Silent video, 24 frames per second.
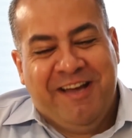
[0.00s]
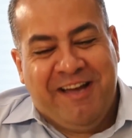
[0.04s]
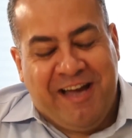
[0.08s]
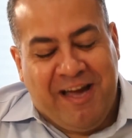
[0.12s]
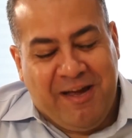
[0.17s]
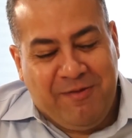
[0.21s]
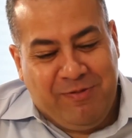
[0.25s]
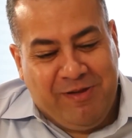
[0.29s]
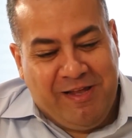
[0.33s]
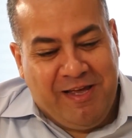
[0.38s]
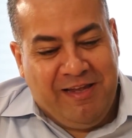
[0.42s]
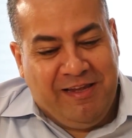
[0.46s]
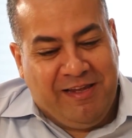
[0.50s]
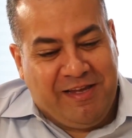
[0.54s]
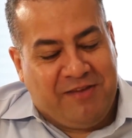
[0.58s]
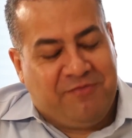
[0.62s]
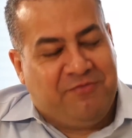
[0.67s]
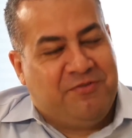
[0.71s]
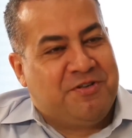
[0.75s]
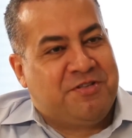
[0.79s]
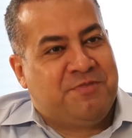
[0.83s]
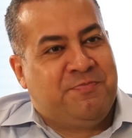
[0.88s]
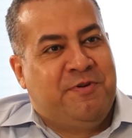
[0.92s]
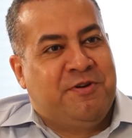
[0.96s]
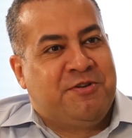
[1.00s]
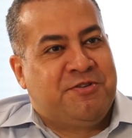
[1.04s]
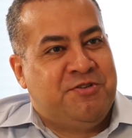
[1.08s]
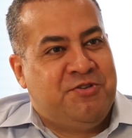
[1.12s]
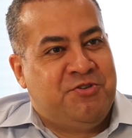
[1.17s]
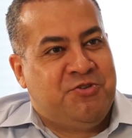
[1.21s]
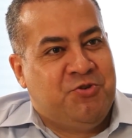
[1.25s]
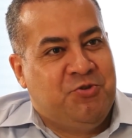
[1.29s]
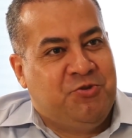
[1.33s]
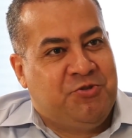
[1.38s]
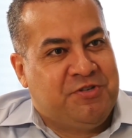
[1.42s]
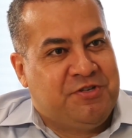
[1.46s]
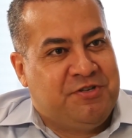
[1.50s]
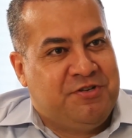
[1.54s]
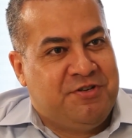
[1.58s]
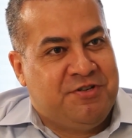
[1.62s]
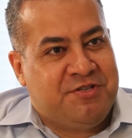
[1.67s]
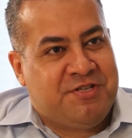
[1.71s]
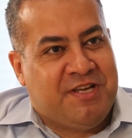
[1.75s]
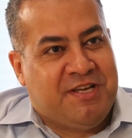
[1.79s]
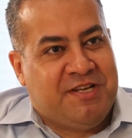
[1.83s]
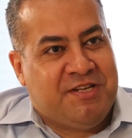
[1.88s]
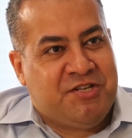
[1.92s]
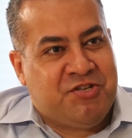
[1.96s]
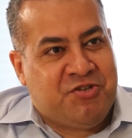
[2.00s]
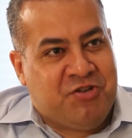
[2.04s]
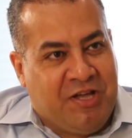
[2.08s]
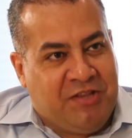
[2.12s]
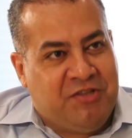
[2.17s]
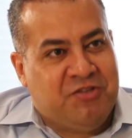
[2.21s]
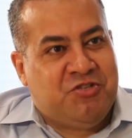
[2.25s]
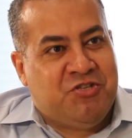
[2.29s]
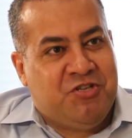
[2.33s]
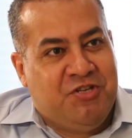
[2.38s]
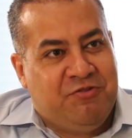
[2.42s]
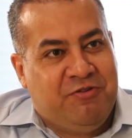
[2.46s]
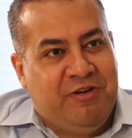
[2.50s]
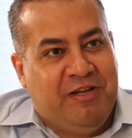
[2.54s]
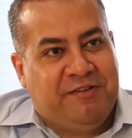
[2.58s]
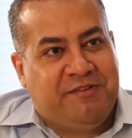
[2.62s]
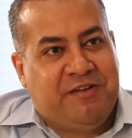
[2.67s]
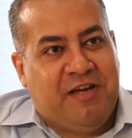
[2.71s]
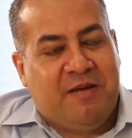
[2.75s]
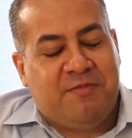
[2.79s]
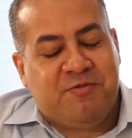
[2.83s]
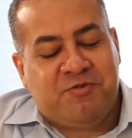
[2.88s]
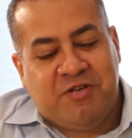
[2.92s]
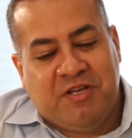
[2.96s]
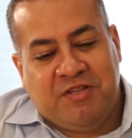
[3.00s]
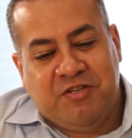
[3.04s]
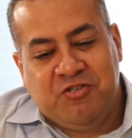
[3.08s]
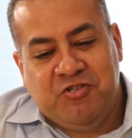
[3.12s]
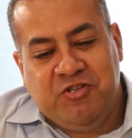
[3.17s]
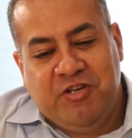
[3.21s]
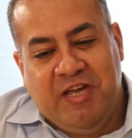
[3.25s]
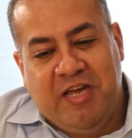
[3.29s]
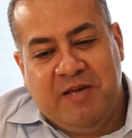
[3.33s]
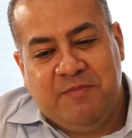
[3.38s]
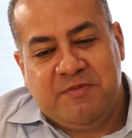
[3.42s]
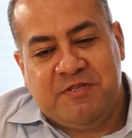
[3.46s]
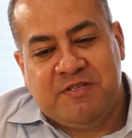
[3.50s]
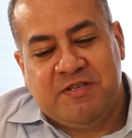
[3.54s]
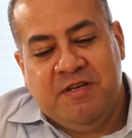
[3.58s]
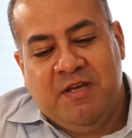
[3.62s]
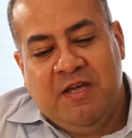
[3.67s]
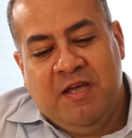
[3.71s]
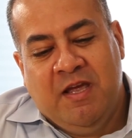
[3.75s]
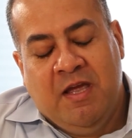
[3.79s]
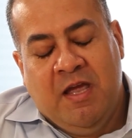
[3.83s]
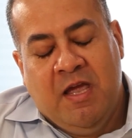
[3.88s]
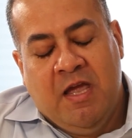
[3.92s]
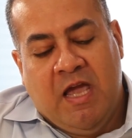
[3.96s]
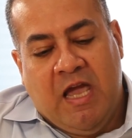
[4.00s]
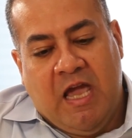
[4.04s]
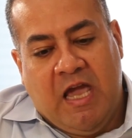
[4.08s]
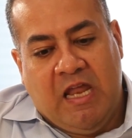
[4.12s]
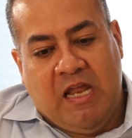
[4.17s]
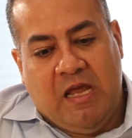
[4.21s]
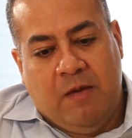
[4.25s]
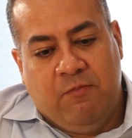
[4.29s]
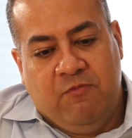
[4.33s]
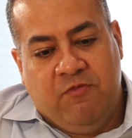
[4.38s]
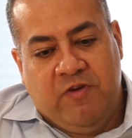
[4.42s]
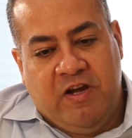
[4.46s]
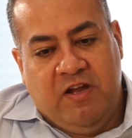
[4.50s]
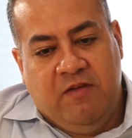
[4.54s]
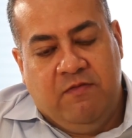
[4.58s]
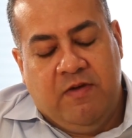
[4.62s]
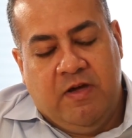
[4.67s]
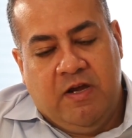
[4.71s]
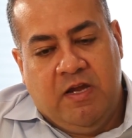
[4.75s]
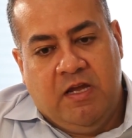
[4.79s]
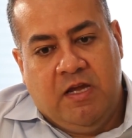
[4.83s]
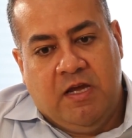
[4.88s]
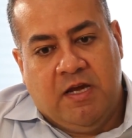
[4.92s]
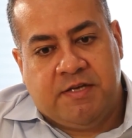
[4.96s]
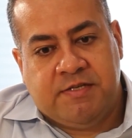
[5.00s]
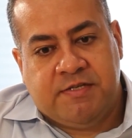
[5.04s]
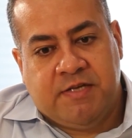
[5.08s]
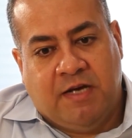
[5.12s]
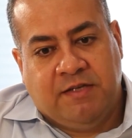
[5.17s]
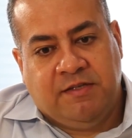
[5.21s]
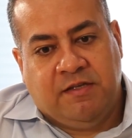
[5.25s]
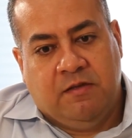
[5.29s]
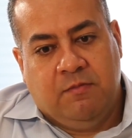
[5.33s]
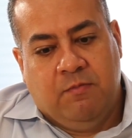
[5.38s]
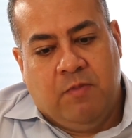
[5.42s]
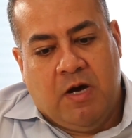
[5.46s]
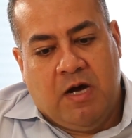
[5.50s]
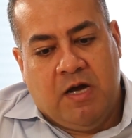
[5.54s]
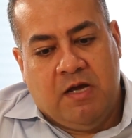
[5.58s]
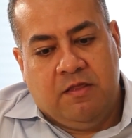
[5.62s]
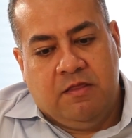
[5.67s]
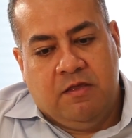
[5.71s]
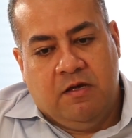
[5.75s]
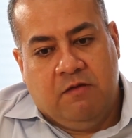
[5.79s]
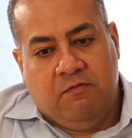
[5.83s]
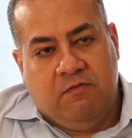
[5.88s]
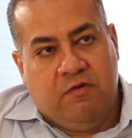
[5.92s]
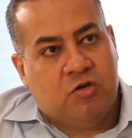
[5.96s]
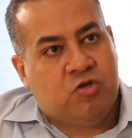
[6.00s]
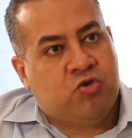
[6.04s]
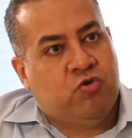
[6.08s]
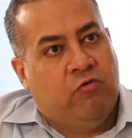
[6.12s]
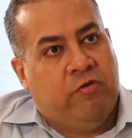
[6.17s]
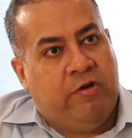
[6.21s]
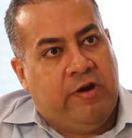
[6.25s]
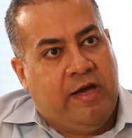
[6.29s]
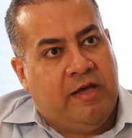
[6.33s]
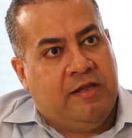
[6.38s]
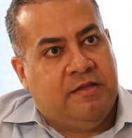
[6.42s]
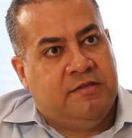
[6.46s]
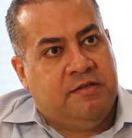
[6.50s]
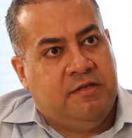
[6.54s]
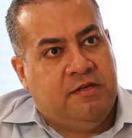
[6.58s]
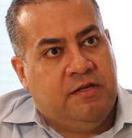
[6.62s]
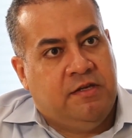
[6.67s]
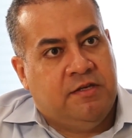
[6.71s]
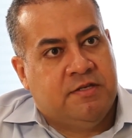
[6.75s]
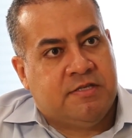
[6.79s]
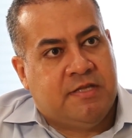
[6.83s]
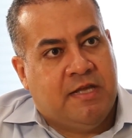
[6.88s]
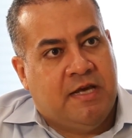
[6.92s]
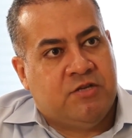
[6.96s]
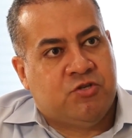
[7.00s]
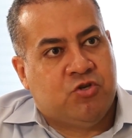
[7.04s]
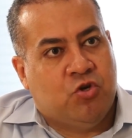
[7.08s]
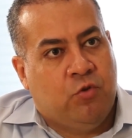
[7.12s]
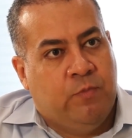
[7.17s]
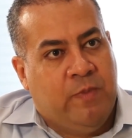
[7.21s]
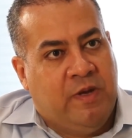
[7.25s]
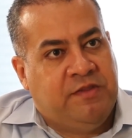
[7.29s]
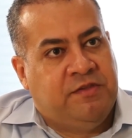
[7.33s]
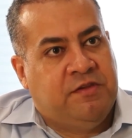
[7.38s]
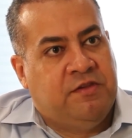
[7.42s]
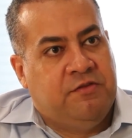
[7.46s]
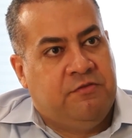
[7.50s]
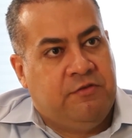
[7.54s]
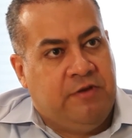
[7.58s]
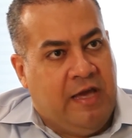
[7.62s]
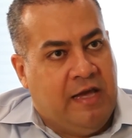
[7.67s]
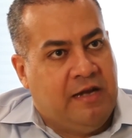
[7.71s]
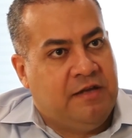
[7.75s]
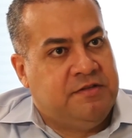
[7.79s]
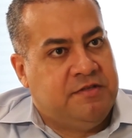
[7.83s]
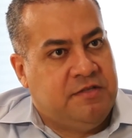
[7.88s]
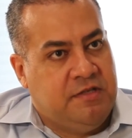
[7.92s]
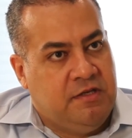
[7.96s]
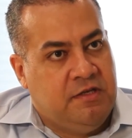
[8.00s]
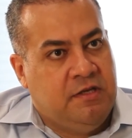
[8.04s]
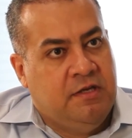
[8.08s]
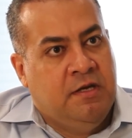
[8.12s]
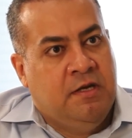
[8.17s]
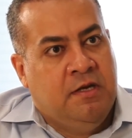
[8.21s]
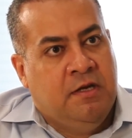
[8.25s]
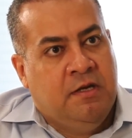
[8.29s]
I play like first-person shooters and strategy, real-time strategy games. And I'm very, very excited by the virtual reality / augmented reality